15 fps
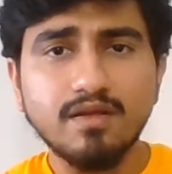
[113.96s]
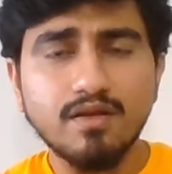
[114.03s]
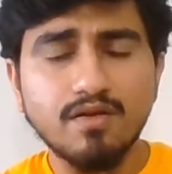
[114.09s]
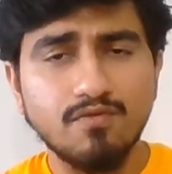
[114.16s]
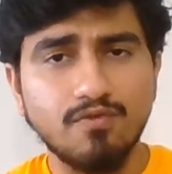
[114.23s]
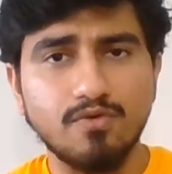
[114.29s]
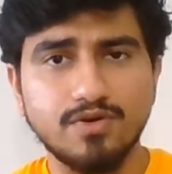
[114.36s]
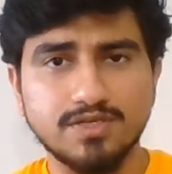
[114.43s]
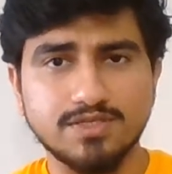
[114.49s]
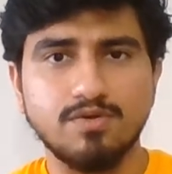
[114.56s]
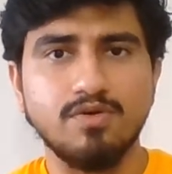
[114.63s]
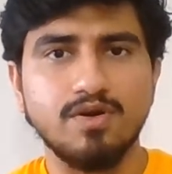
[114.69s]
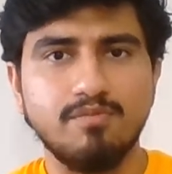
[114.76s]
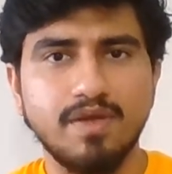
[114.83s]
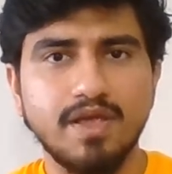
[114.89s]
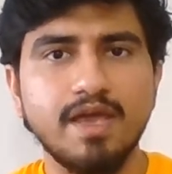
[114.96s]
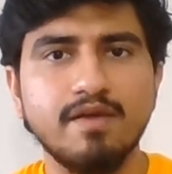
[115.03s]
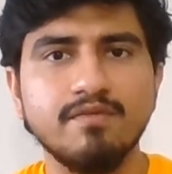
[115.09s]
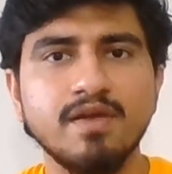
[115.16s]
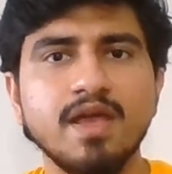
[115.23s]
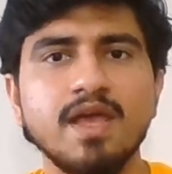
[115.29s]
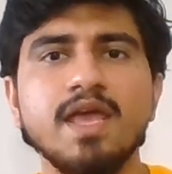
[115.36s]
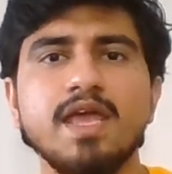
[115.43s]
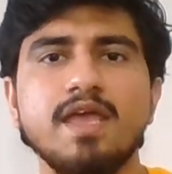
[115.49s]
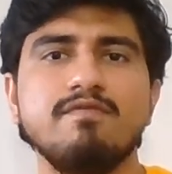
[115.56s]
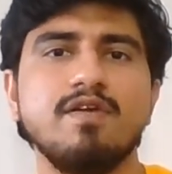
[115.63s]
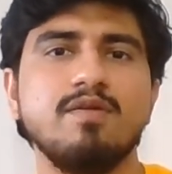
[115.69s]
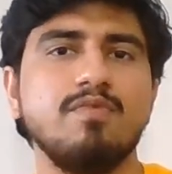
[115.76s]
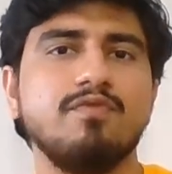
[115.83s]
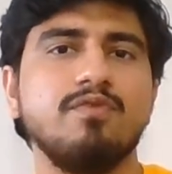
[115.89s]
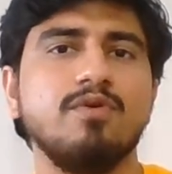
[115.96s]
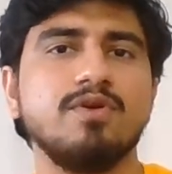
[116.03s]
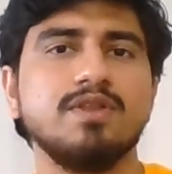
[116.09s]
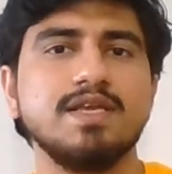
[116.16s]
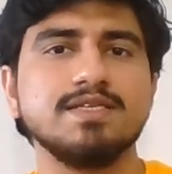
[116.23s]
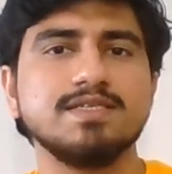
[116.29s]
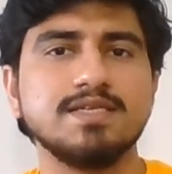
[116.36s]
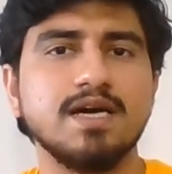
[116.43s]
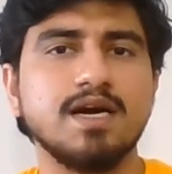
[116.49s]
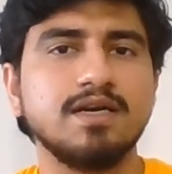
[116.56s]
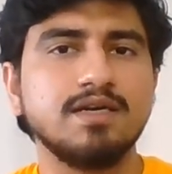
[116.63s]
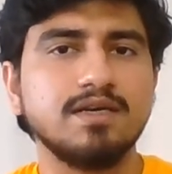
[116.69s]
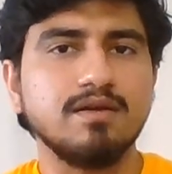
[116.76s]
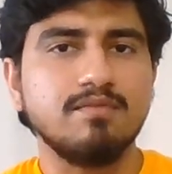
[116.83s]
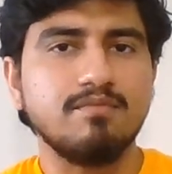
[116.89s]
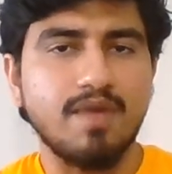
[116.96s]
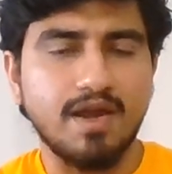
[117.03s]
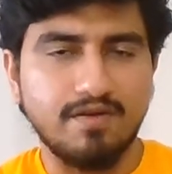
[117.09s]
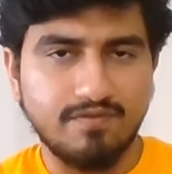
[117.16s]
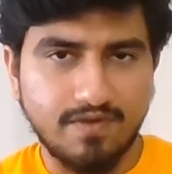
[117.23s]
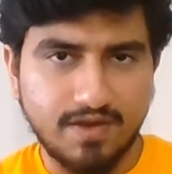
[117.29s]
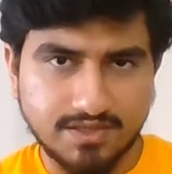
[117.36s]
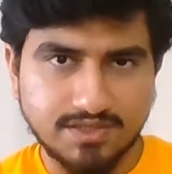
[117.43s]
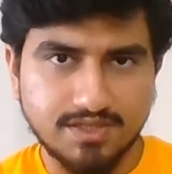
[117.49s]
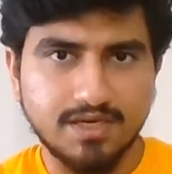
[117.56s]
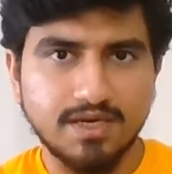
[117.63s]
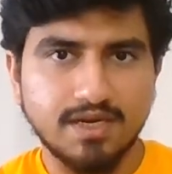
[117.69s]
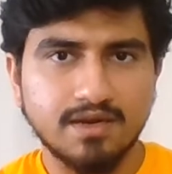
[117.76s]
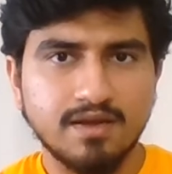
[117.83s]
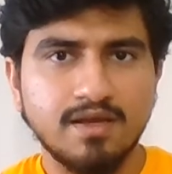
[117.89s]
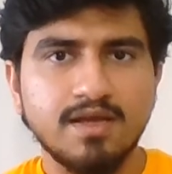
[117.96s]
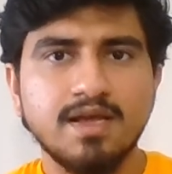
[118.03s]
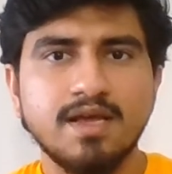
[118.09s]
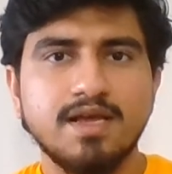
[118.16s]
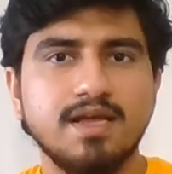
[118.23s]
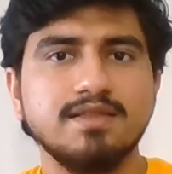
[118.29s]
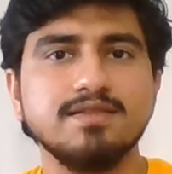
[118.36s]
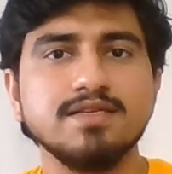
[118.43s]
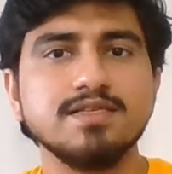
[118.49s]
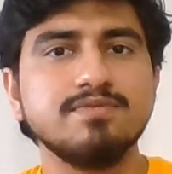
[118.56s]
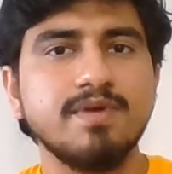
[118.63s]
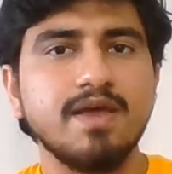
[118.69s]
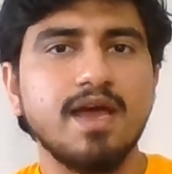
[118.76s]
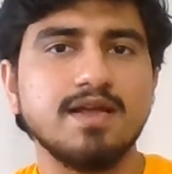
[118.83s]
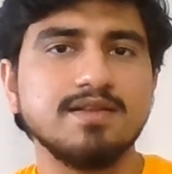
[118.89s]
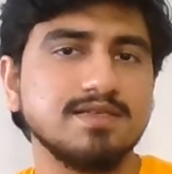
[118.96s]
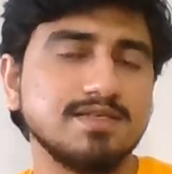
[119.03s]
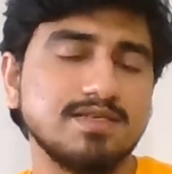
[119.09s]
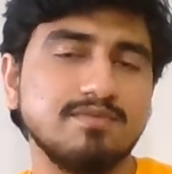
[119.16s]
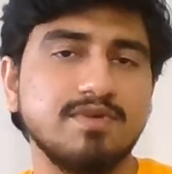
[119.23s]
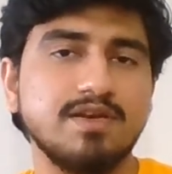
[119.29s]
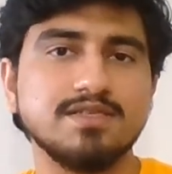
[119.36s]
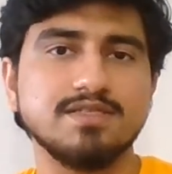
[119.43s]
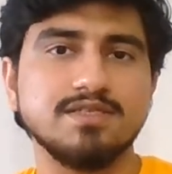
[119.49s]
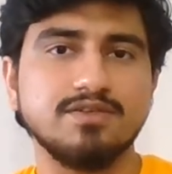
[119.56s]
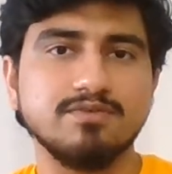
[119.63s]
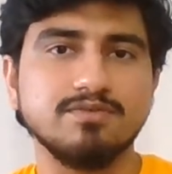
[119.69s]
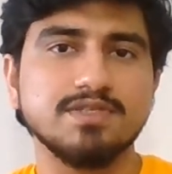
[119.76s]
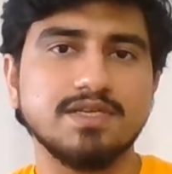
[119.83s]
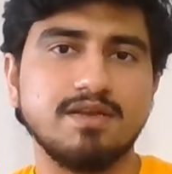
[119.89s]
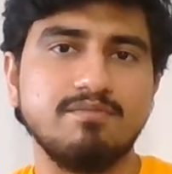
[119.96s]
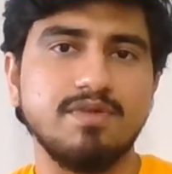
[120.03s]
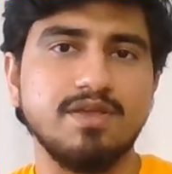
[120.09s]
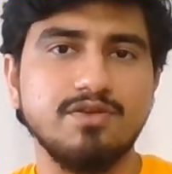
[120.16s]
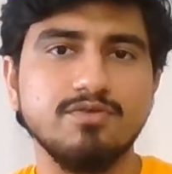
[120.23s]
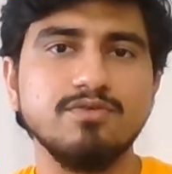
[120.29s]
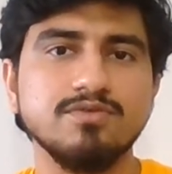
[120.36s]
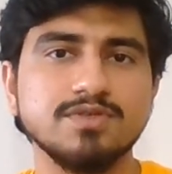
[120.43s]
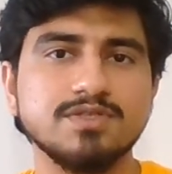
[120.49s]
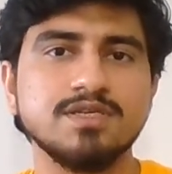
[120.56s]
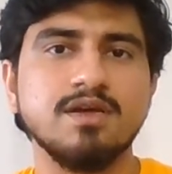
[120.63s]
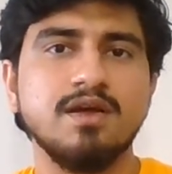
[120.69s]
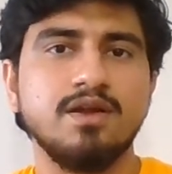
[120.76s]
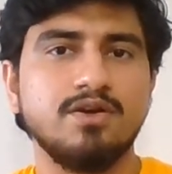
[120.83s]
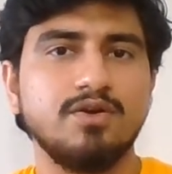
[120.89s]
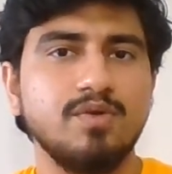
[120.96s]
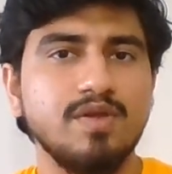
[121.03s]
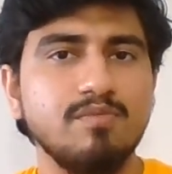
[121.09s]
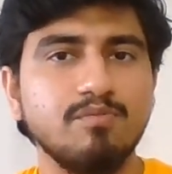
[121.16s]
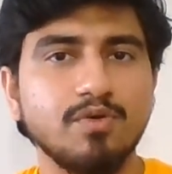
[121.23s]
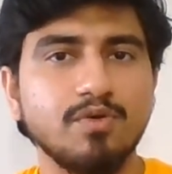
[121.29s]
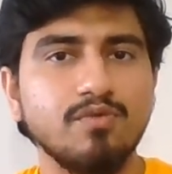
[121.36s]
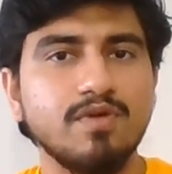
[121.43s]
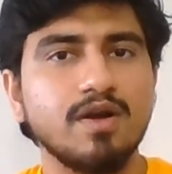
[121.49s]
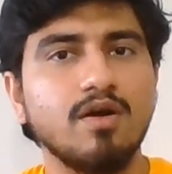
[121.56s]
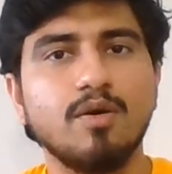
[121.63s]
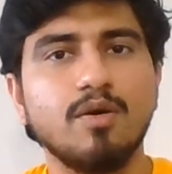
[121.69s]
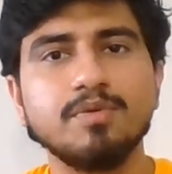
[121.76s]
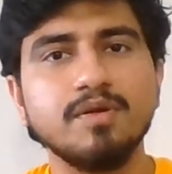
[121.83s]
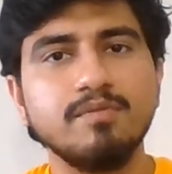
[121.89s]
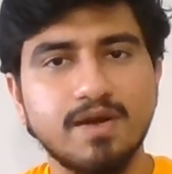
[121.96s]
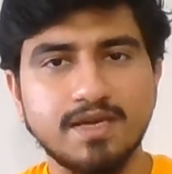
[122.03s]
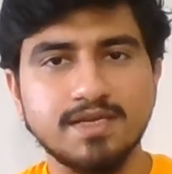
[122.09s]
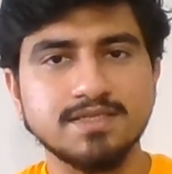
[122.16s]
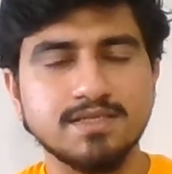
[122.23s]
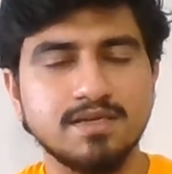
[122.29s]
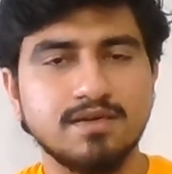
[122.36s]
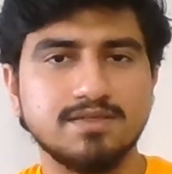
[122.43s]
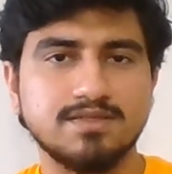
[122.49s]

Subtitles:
phone is going to behave even before they start manufacturing it. And this way, ANSYS simulation tools can be used to improve and optimize a